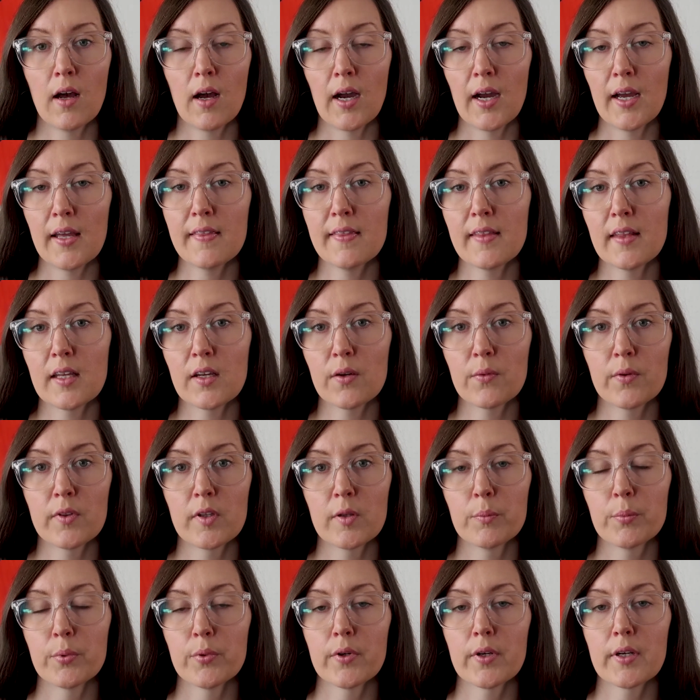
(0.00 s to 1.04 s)
I think when the
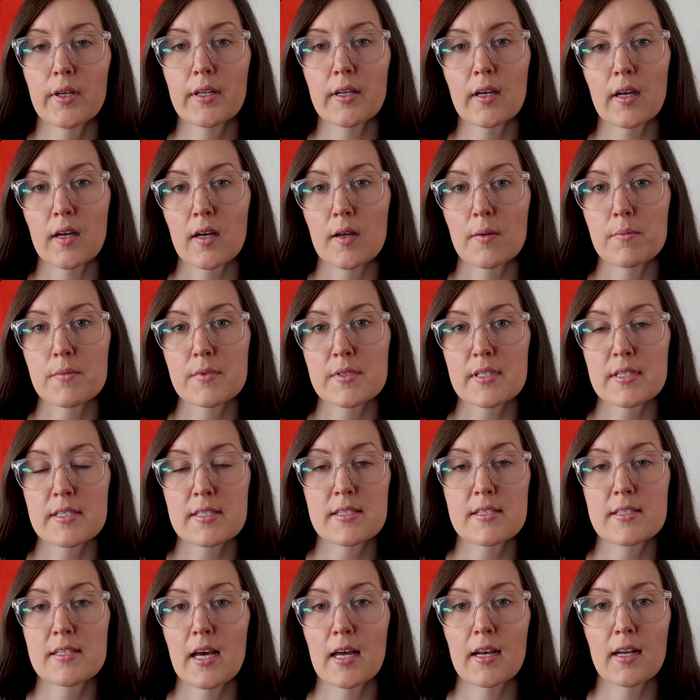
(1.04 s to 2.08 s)
board comes
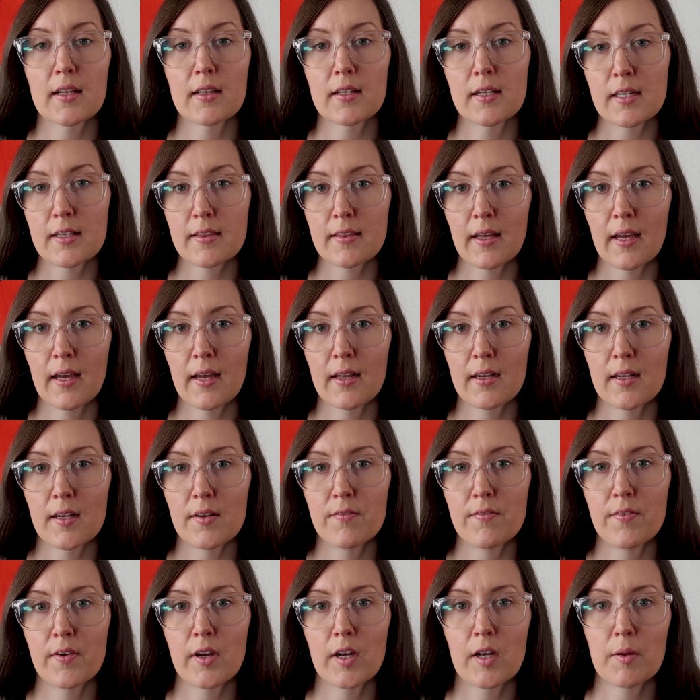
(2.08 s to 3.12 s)
static like that,
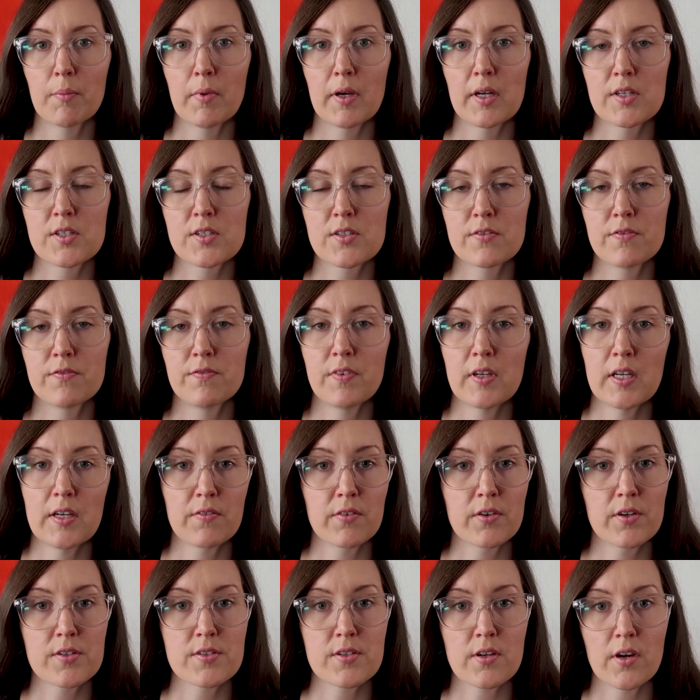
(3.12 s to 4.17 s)
it very much
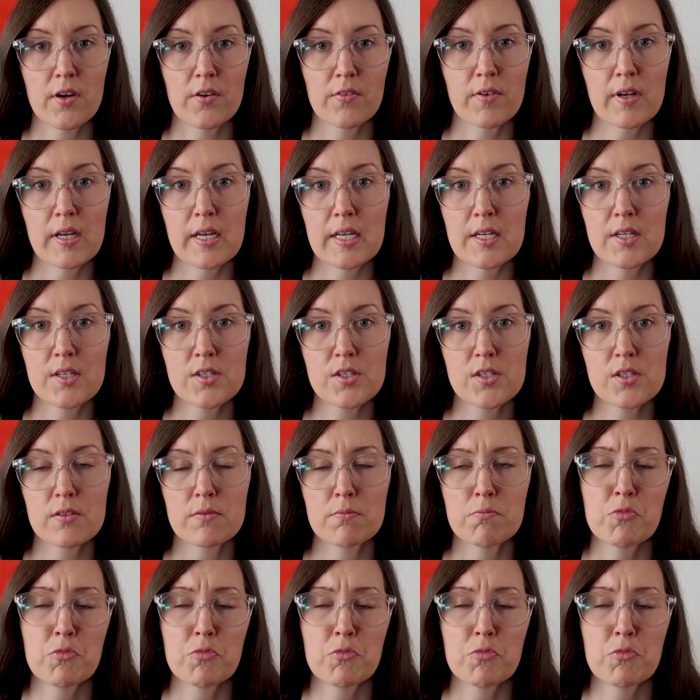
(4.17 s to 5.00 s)
favors our range.